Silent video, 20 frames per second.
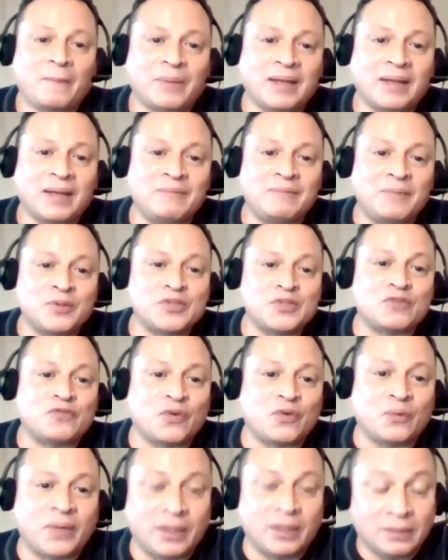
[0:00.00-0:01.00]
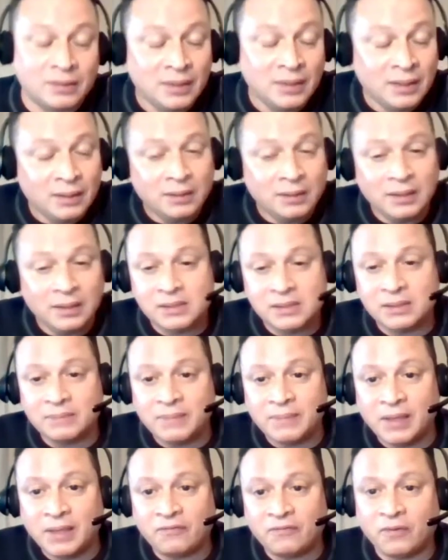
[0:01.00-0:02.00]
Play the music for real.
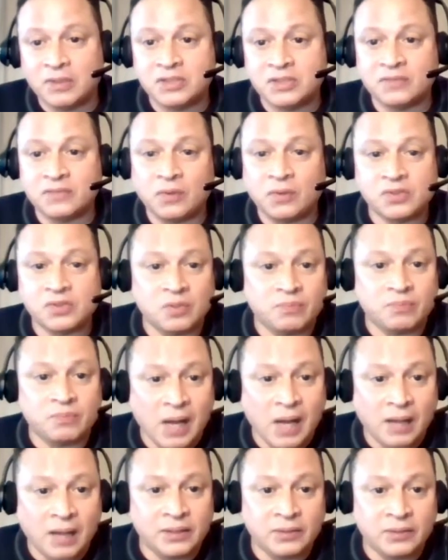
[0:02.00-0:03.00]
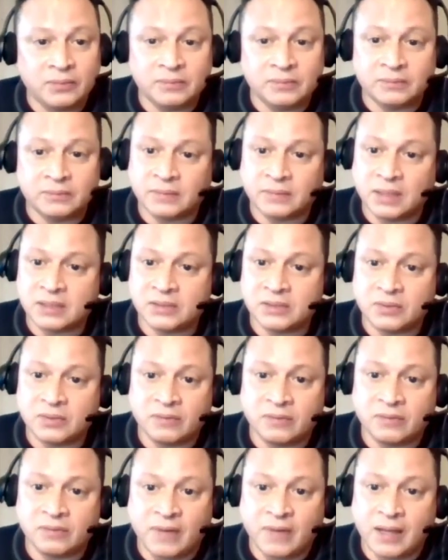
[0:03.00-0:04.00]
Listen, man, first of all, so proud of you. I
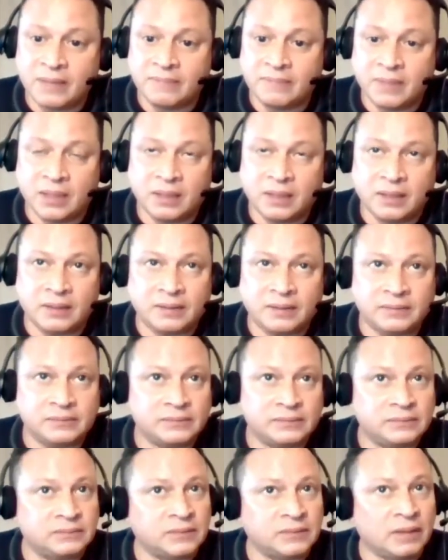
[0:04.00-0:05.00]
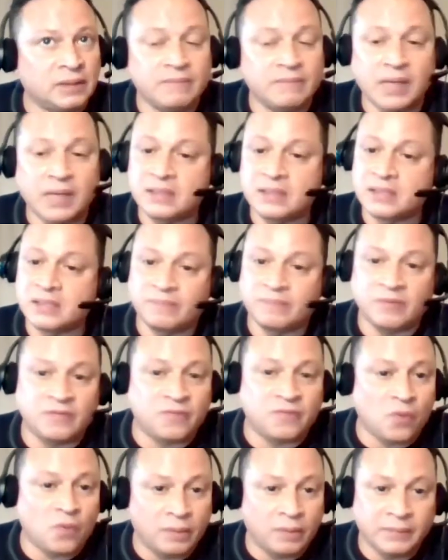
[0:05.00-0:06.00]
saw the fight, man. Amazing
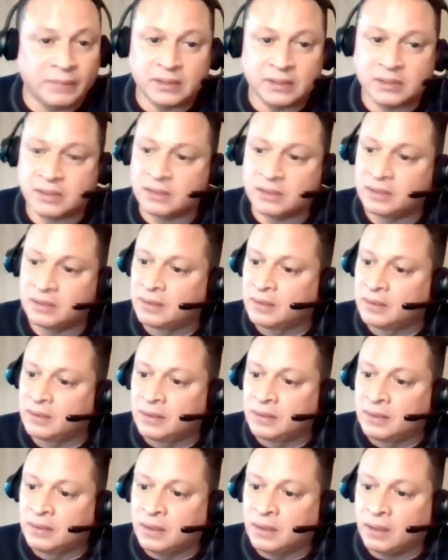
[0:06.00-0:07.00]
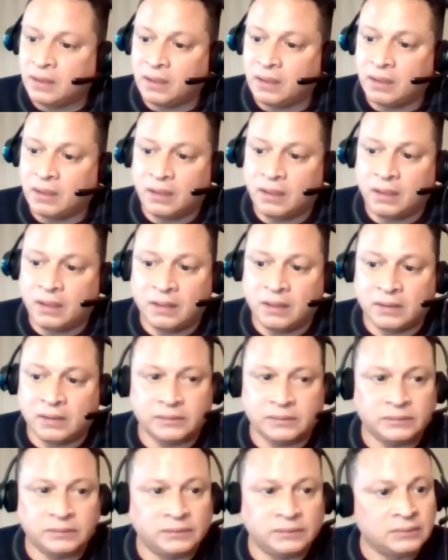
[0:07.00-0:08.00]
performance. Uh
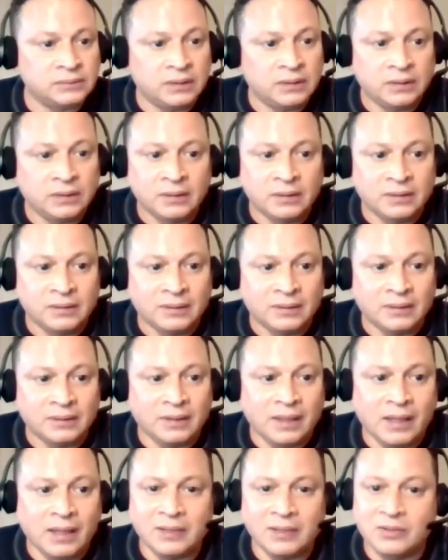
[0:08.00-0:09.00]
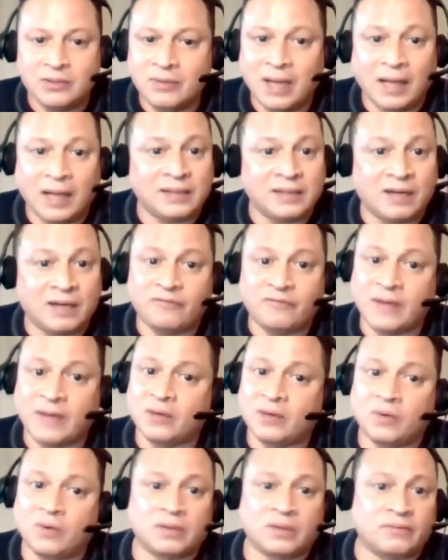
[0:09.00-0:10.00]
yeah, you had that
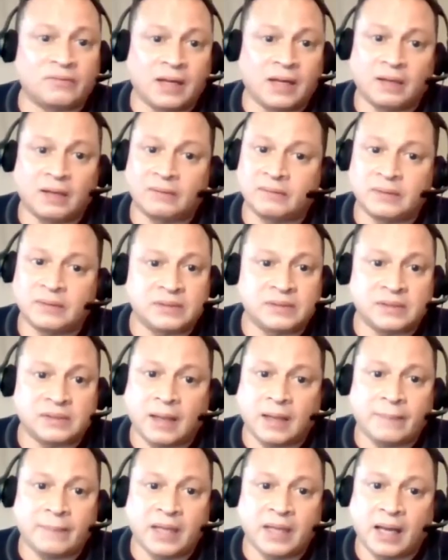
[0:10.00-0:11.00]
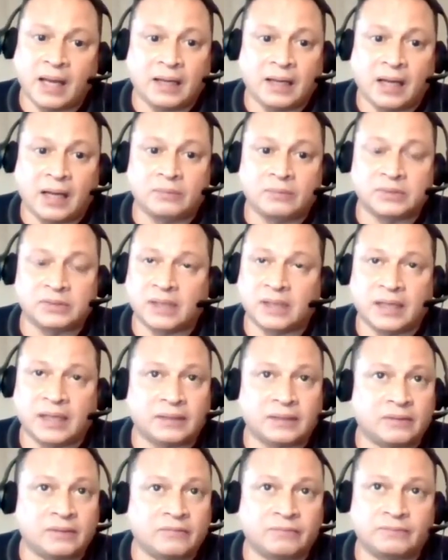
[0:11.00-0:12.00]
fight all around. You, I mean, I, I was
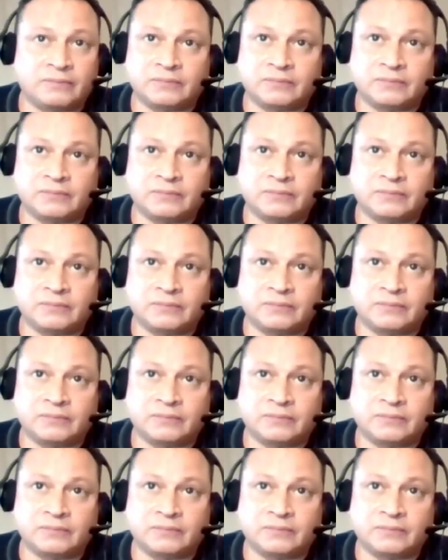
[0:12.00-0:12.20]
like the,